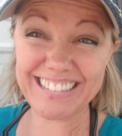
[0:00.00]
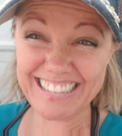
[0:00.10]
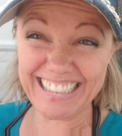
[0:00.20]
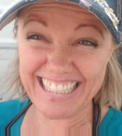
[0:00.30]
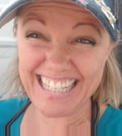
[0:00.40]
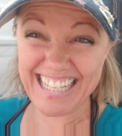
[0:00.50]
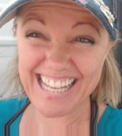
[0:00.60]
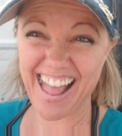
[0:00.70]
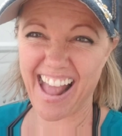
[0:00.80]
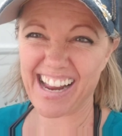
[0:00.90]
See?
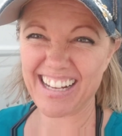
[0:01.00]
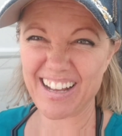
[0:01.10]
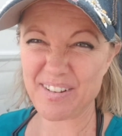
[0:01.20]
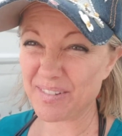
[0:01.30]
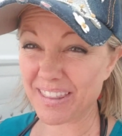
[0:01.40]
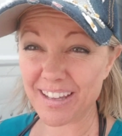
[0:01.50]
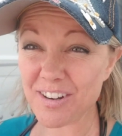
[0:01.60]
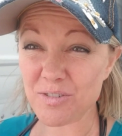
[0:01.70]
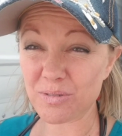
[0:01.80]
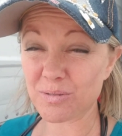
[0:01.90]
And
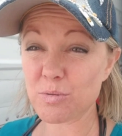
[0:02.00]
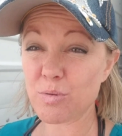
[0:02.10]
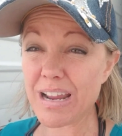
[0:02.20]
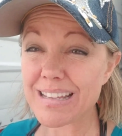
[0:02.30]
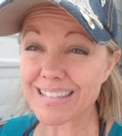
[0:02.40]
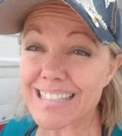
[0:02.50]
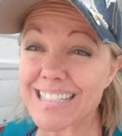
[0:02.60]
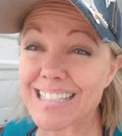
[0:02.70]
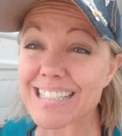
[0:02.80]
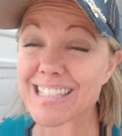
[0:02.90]
they're
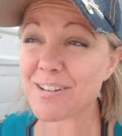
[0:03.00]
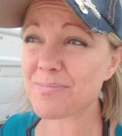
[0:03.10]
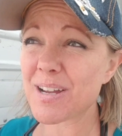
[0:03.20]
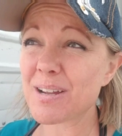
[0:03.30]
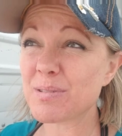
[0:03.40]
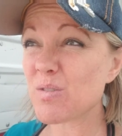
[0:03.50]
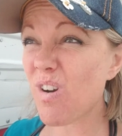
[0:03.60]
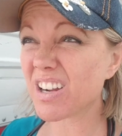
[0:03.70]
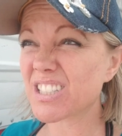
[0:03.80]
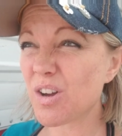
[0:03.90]
crazy. Sometimes it
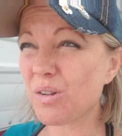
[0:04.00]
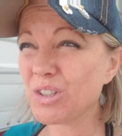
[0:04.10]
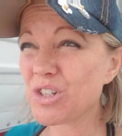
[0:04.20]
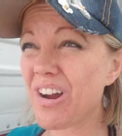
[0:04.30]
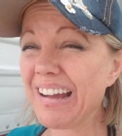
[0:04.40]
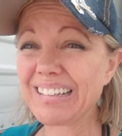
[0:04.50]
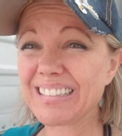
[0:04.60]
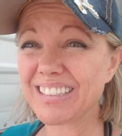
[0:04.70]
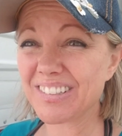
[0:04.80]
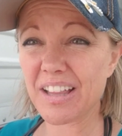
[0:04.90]
rocks the whole truck.
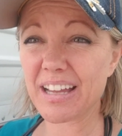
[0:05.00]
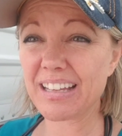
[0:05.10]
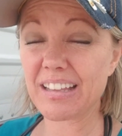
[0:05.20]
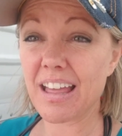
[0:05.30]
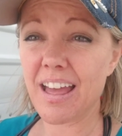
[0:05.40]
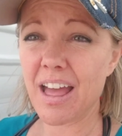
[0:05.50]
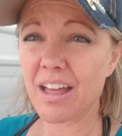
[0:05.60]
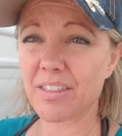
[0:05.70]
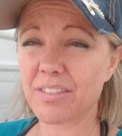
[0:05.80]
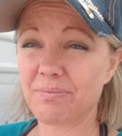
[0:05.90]
And you're like,
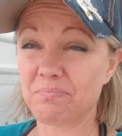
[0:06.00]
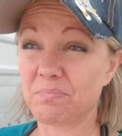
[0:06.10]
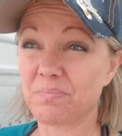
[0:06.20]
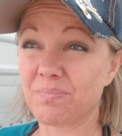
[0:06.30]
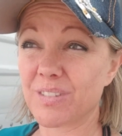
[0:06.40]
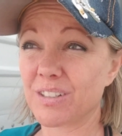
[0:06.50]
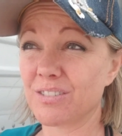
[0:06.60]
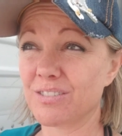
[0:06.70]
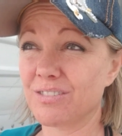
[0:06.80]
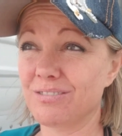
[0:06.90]

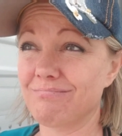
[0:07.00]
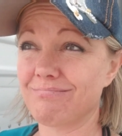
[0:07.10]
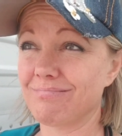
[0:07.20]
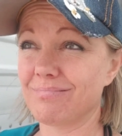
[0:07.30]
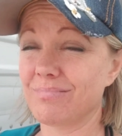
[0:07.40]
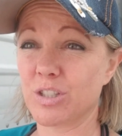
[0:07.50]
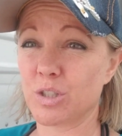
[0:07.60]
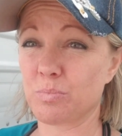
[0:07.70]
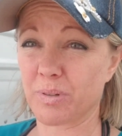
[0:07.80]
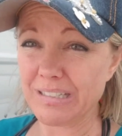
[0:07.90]
they're
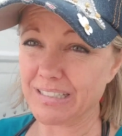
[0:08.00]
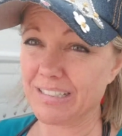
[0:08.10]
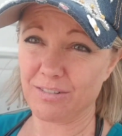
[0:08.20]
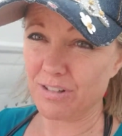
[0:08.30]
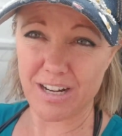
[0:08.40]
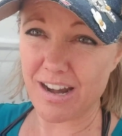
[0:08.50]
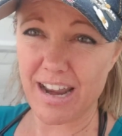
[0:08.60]
sprinting, running